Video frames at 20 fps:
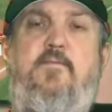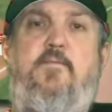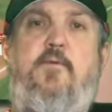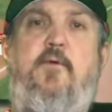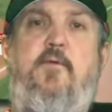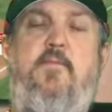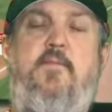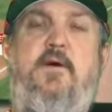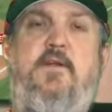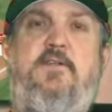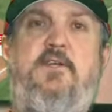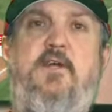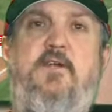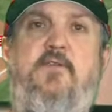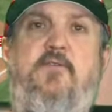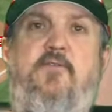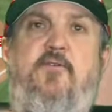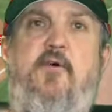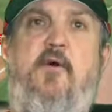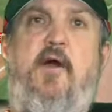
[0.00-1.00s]
pretty much
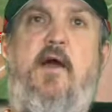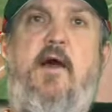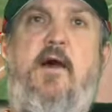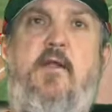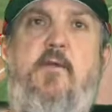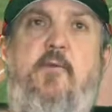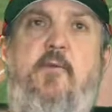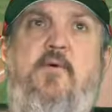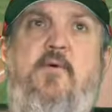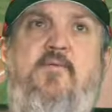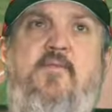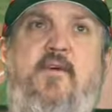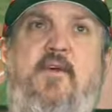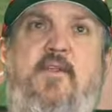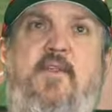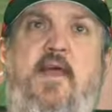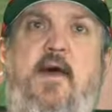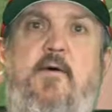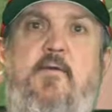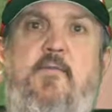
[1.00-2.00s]
underground, and we
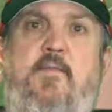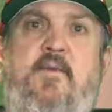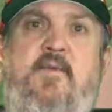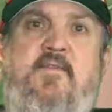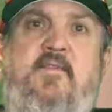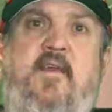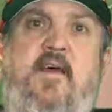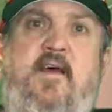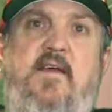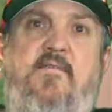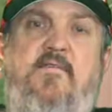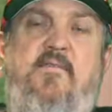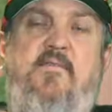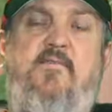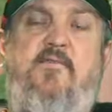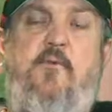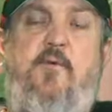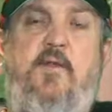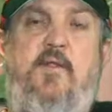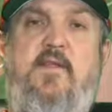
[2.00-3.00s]
felt that would be safe
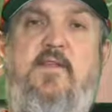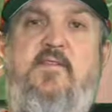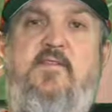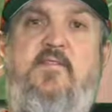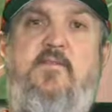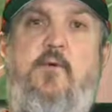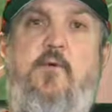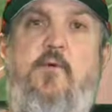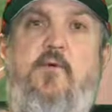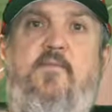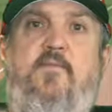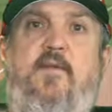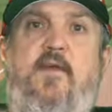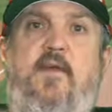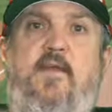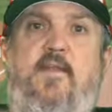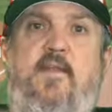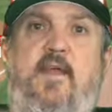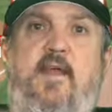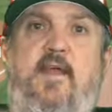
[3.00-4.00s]
if one of these storms
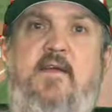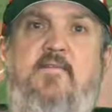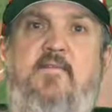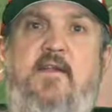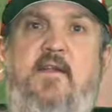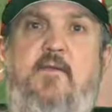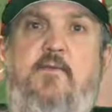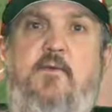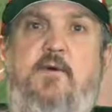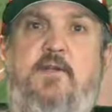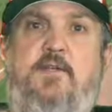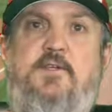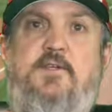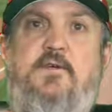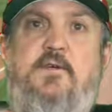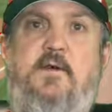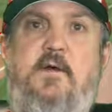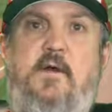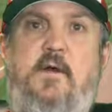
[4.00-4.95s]
hit in the evening, which